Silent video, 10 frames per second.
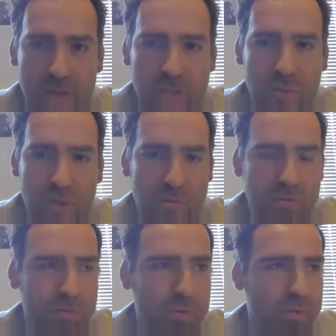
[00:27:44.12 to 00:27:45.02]
it's one of the
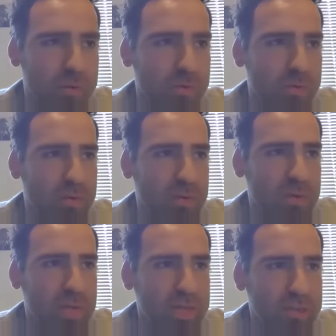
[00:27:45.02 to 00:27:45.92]
few
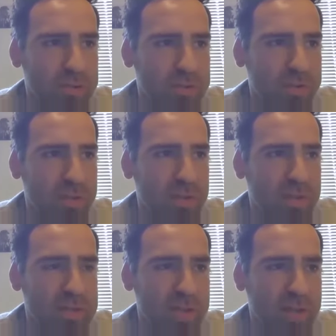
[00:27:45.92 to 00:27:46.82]
interesting
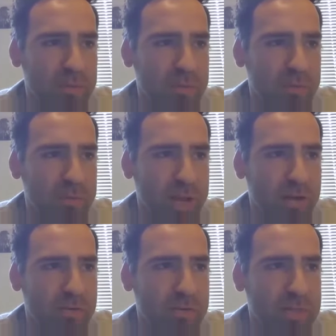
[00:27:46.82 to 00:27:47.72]
examples of
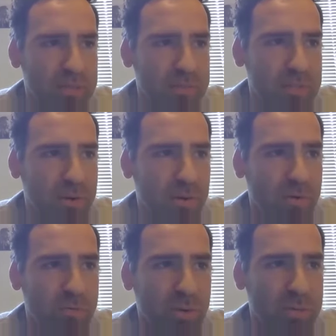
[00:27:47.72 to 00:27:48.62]
how deep
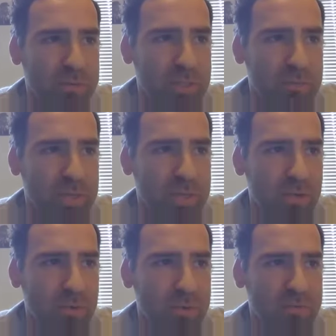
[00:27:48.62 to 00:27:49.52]
historical problems can be a
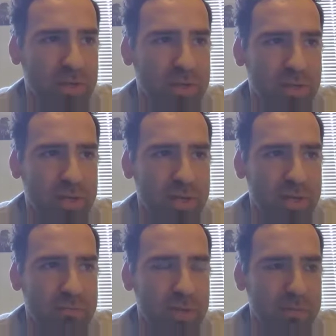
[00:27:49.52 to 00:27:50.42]
cause for understanding
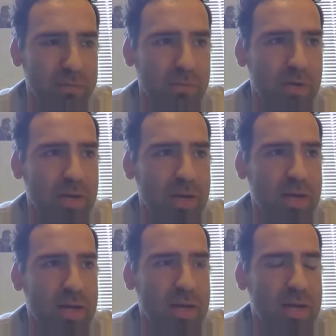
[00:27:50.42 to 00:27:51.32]
how people
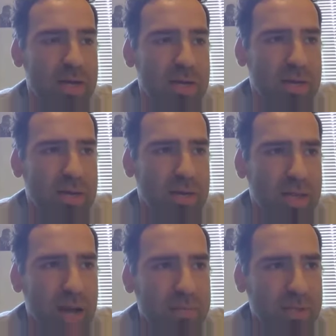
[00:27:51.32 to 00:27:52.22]

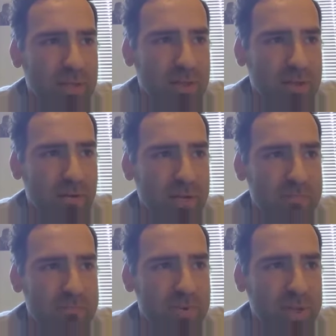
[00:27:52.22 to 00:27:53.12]
come together, not
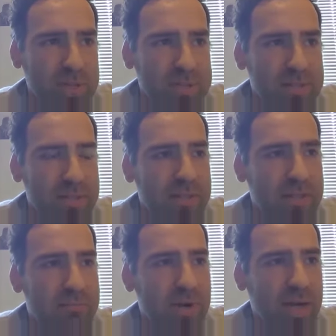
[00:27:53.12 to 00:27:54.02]
in peace,
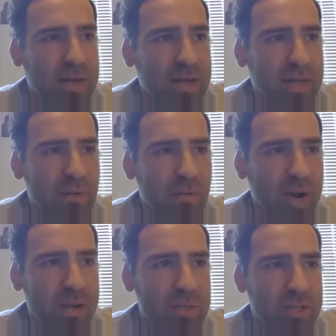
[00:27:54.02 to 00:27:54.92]
but in a
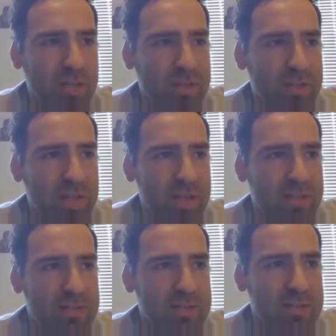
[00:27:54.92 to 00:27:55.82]
way in which
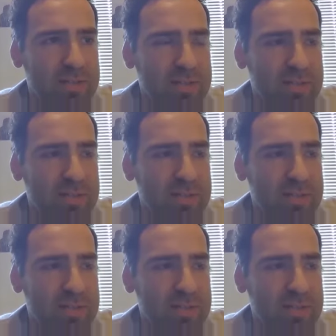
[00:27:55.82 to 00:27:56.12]
understands